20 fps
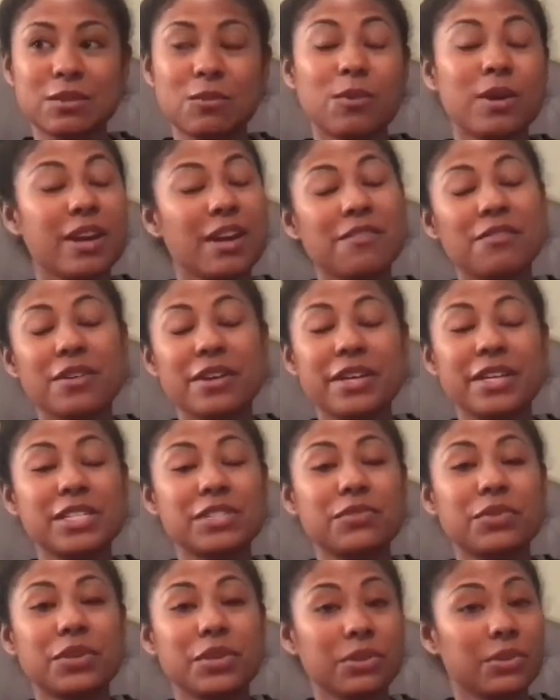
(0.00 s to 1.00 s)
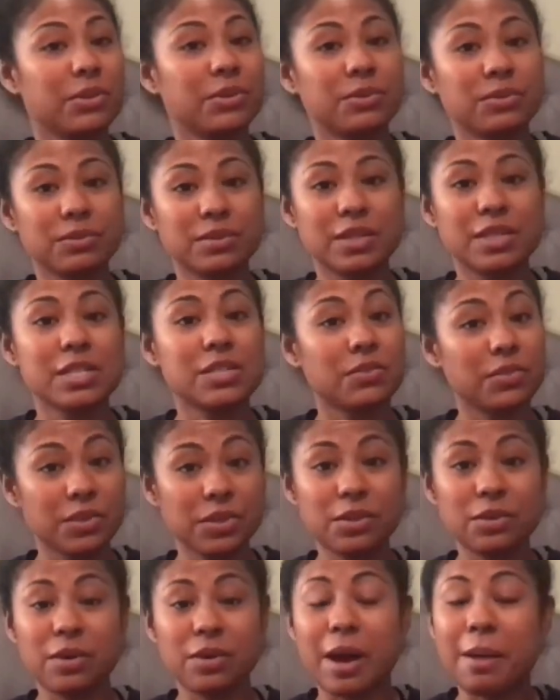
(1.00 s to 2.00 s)
whatever is for you is for
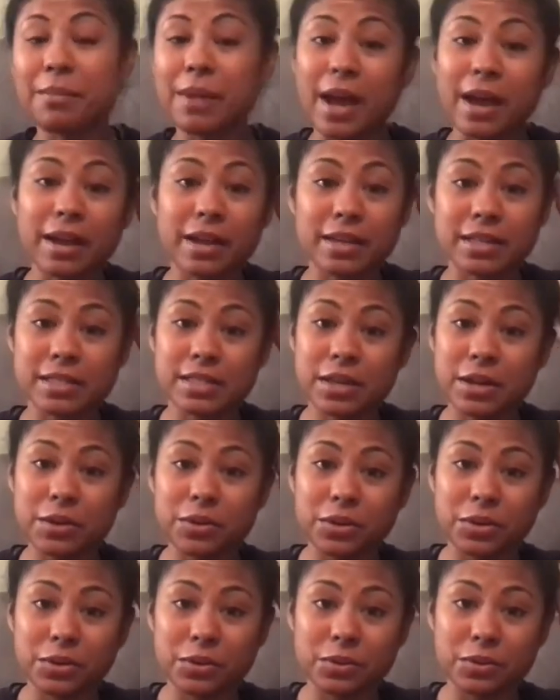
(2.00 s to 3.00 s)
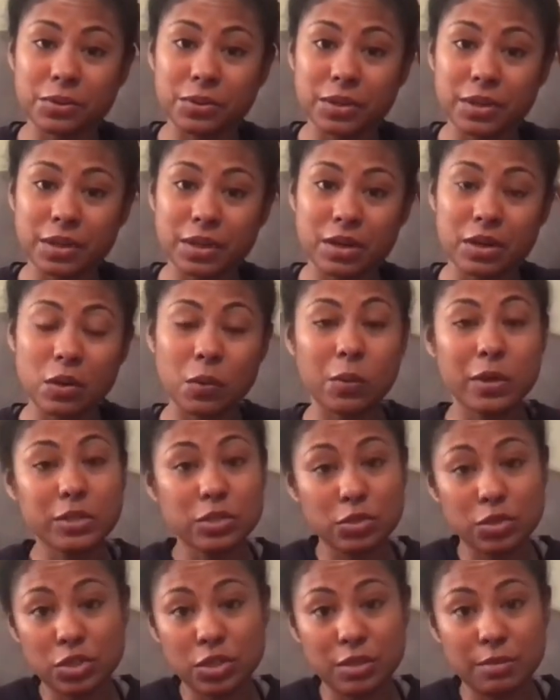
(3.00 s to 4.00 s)
you. I'm not going to tell you
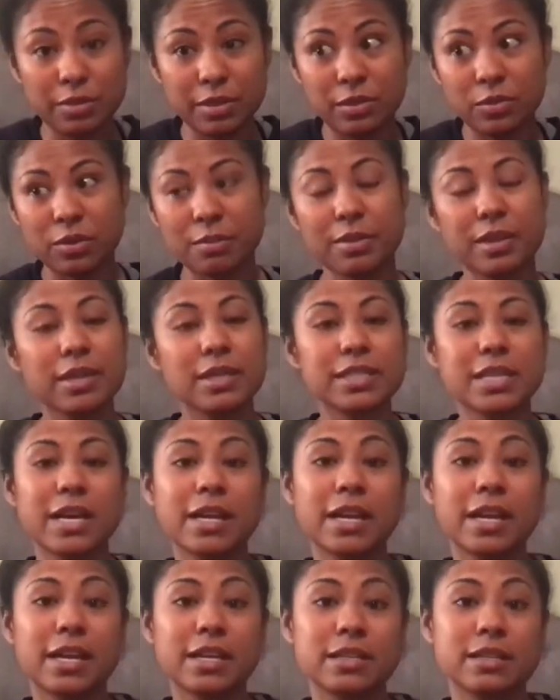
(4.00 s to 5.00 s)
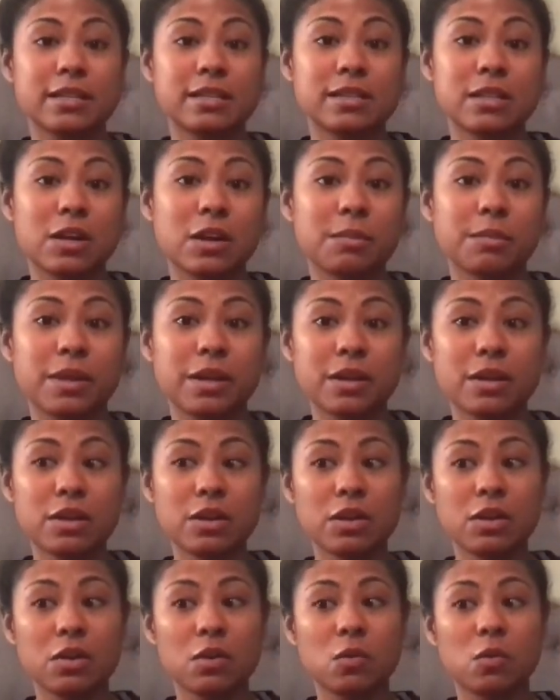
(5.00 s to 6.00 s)
what you should be doing because I can't determine
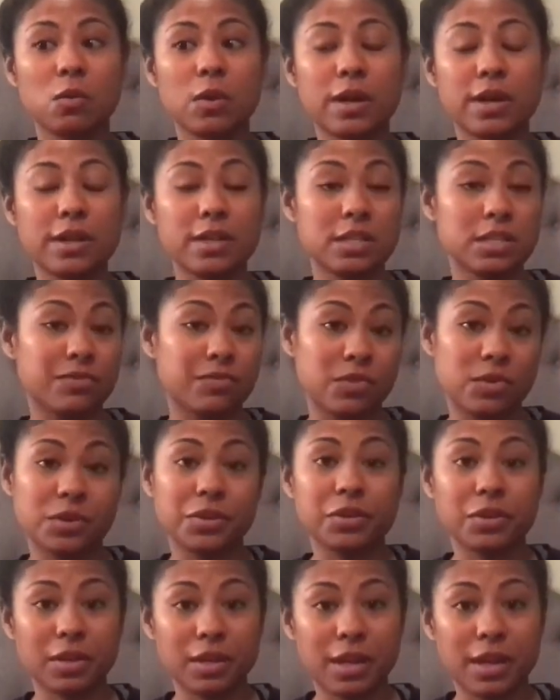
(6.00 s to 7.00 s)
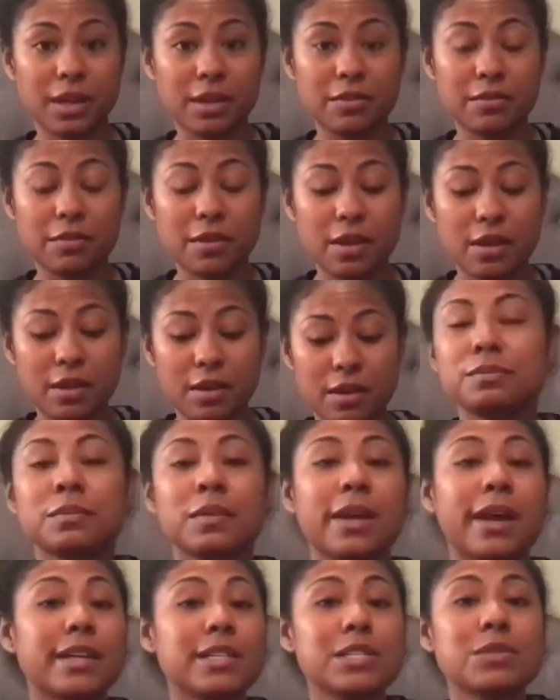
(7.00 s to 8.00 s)
what is for your life.
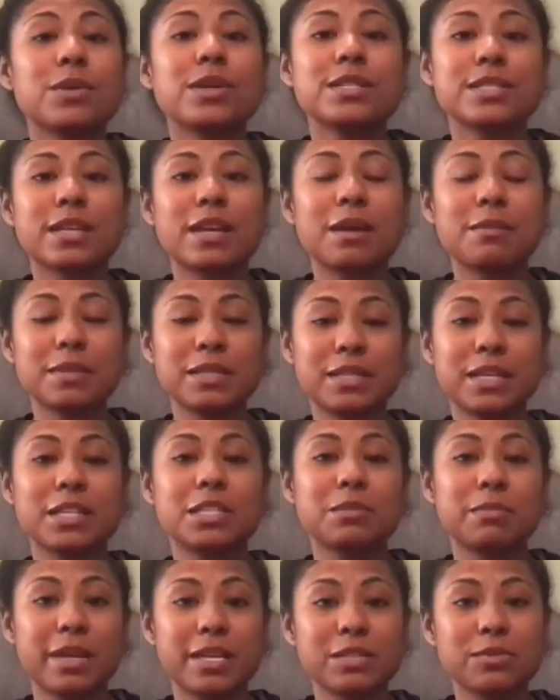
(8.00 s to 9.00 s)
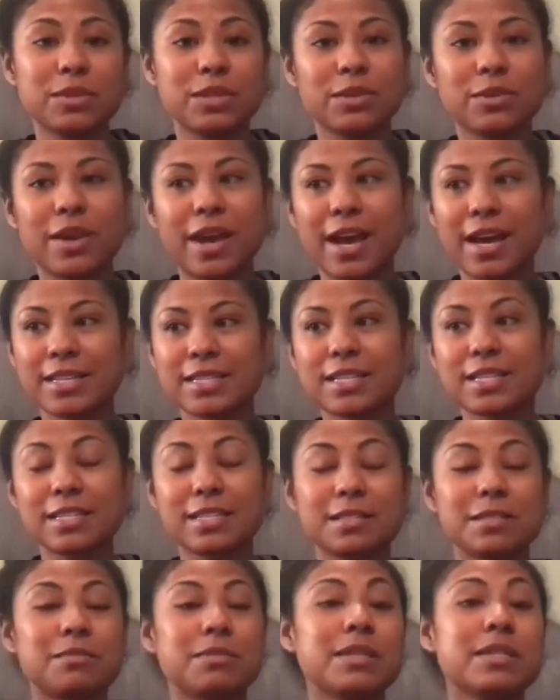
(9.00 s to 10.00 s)
I just wanted to come and touch base with you guys
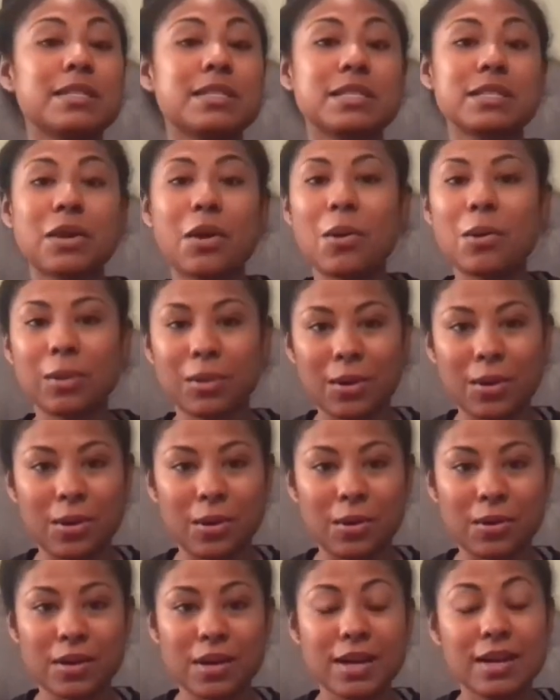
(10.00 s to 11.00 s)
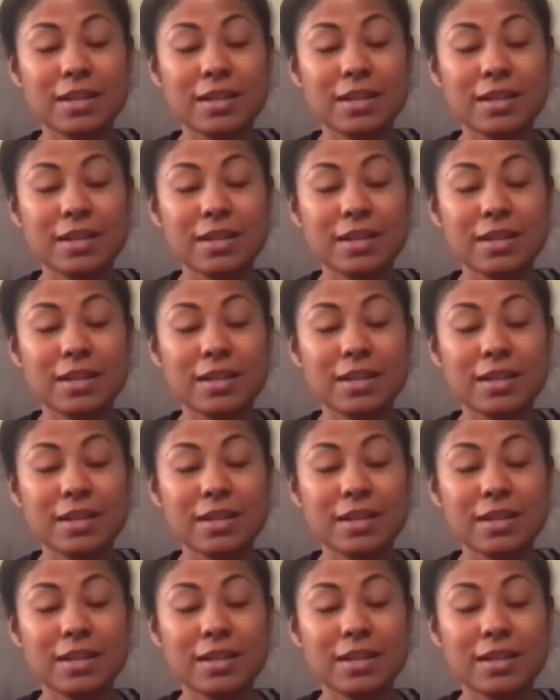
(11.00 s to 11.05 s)
because it's been so long